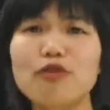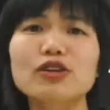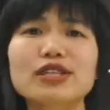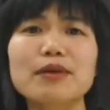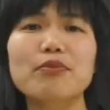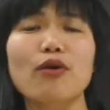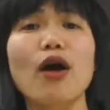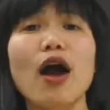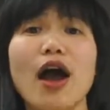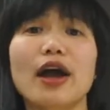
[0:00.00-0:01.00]
For
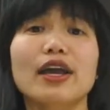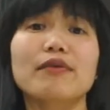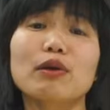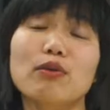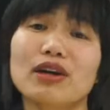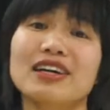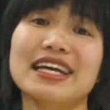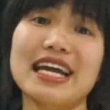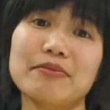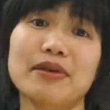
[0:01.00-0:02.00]
example, if you want
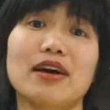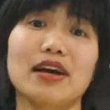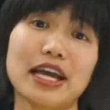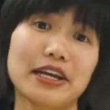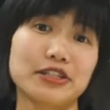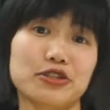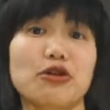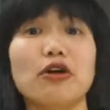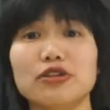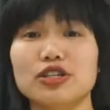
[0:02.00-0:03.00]
to get a
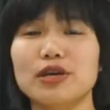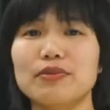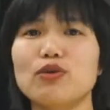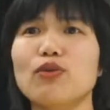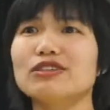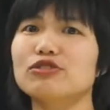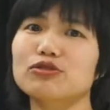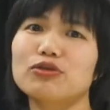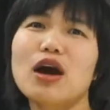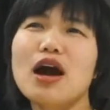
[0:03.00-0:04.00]
scholarship, you want
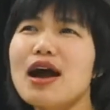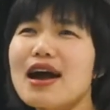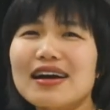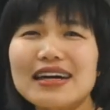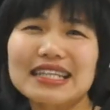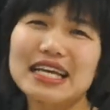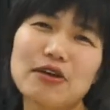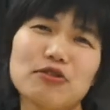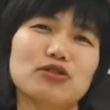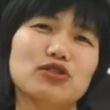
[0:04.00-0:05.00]
to
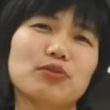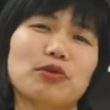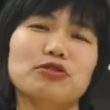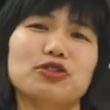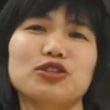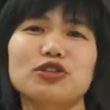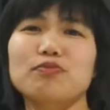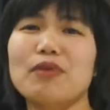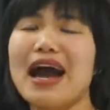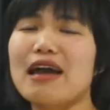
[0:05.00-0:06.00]
tell your
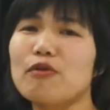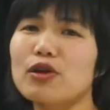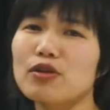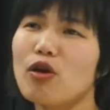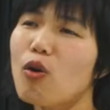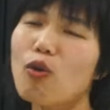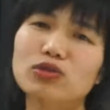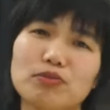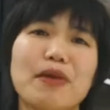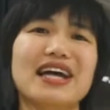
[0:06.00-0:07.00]
subconscious mind with
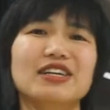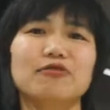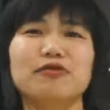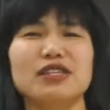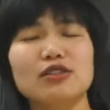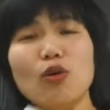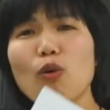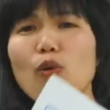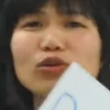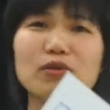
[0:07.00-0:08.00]
all the benefits,
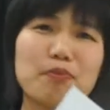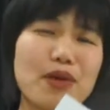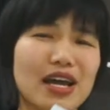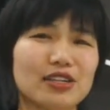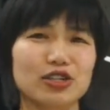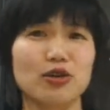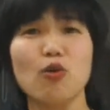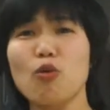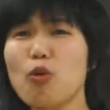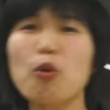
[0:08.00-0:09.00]
all the pleasure,
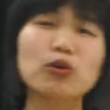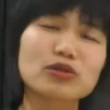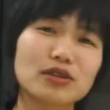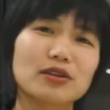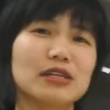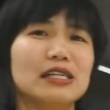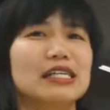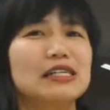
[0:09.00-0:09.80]
all the